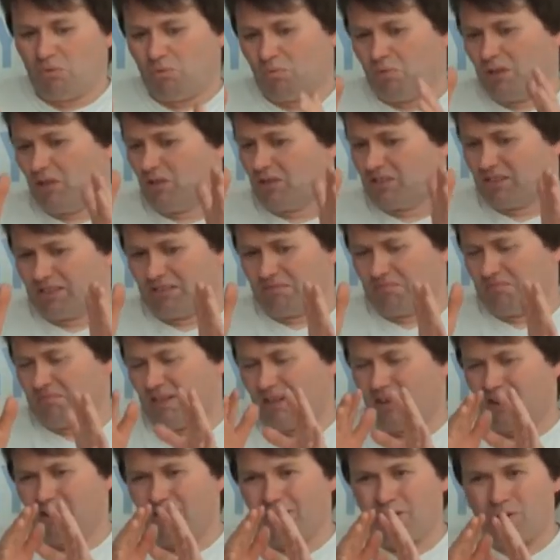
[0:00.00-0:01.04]
We looked at
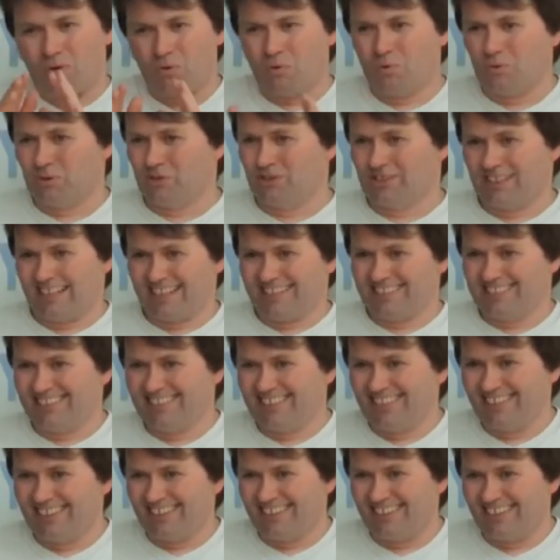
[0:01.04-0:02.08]
a whole set
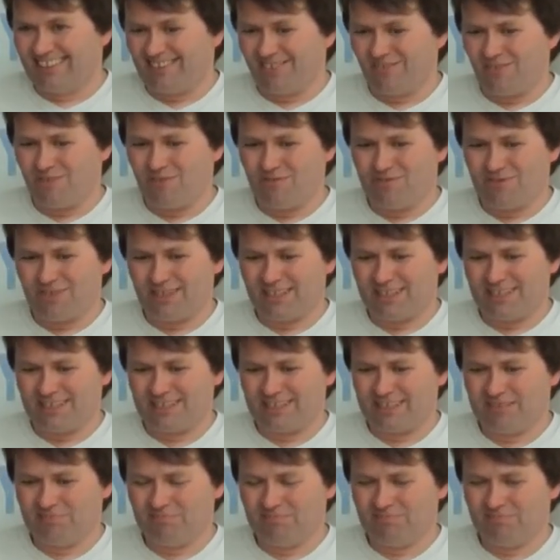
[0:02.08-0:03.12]
of
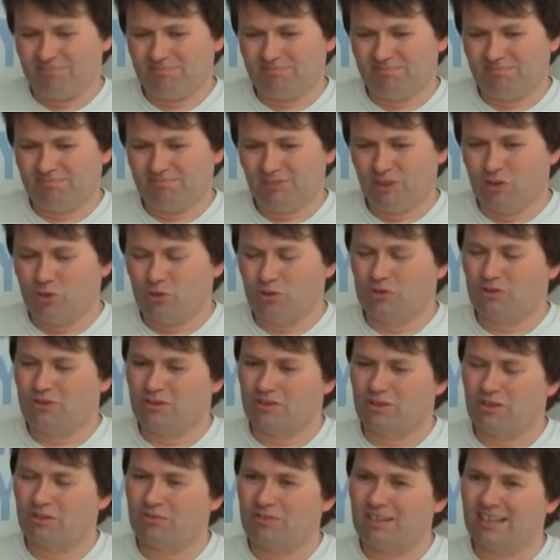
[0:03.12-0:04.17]
goods
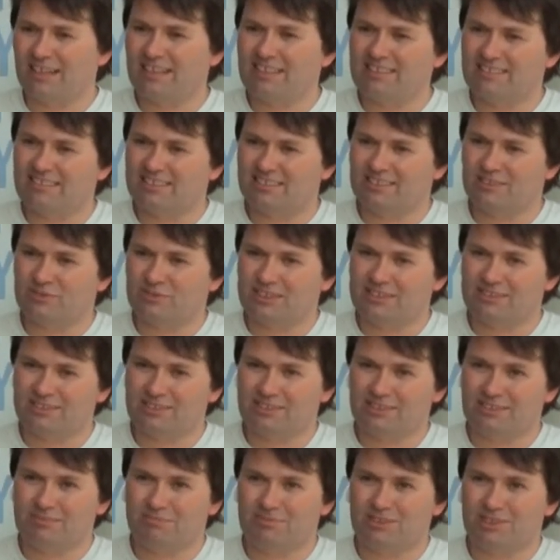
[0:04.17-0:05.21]
that are related to
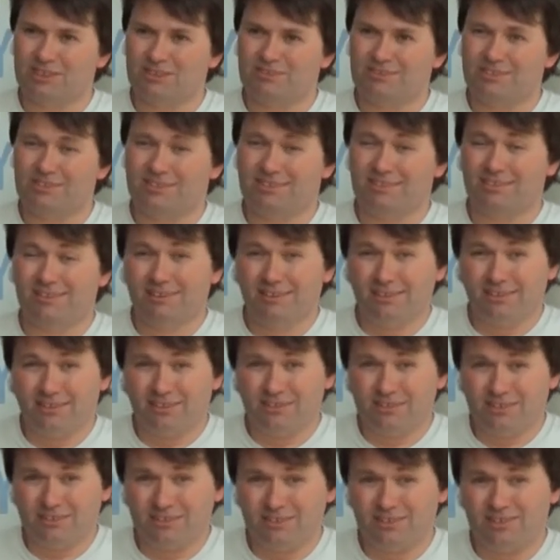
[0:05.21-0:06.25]
ecosystem services.
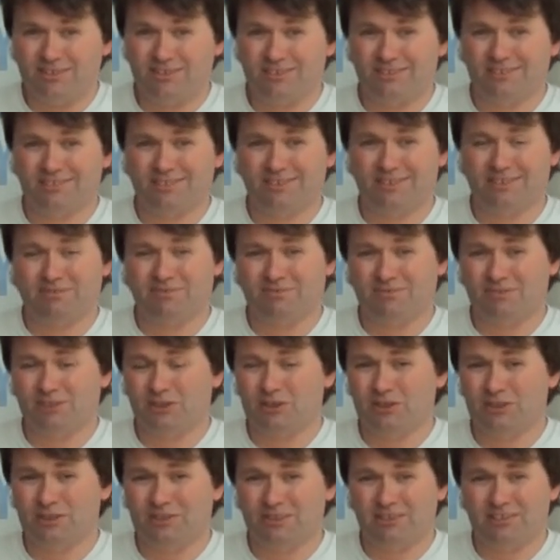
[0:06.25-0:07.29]
Lots and lots of different
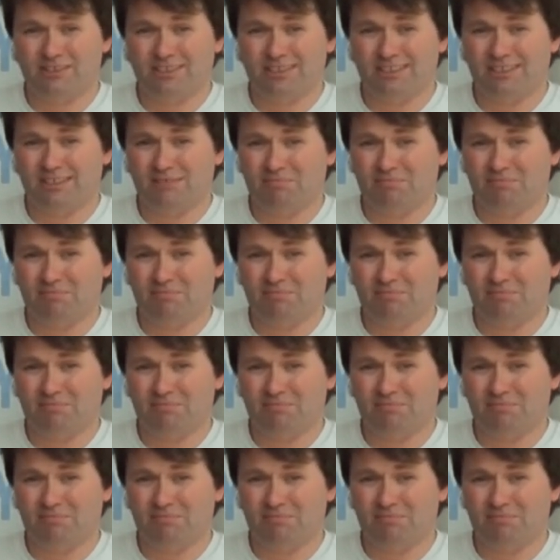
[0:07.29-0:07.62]
goods.